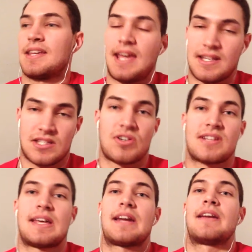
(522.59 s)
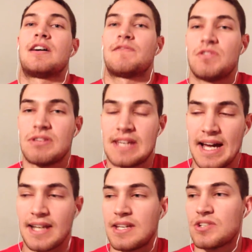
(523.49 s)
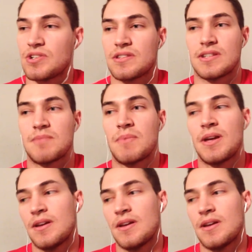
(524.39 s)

Can't stress that enough. You got to get your sleep.